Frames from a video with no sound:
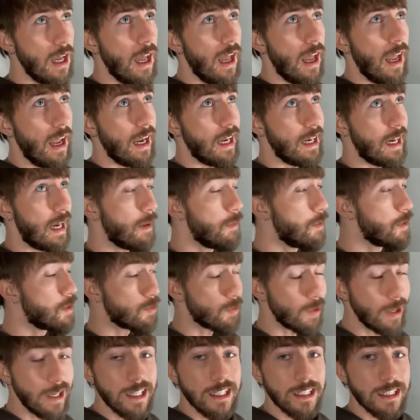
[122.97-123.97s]
and I was
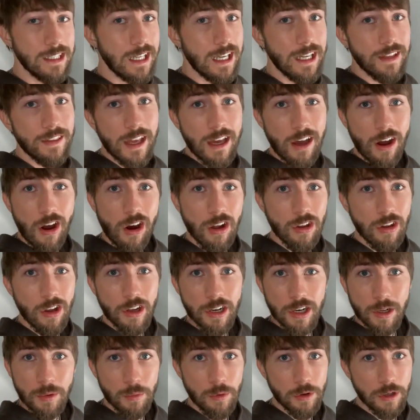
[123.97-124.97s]
ready to take that all on at
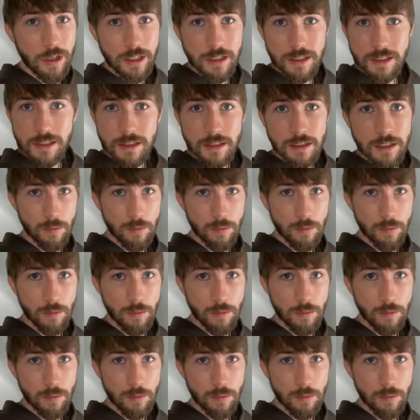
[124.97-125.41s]
once.